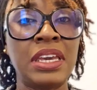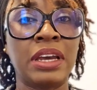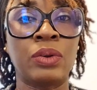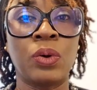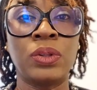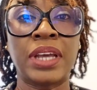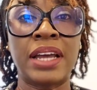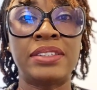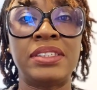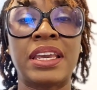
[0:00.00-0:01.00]
and all
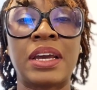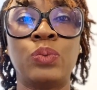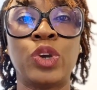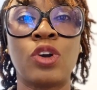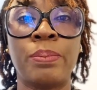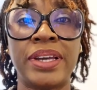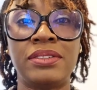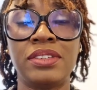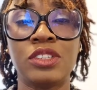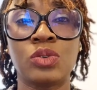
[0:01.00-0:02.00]
that, they can wake up by
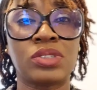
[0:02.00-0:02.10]
6,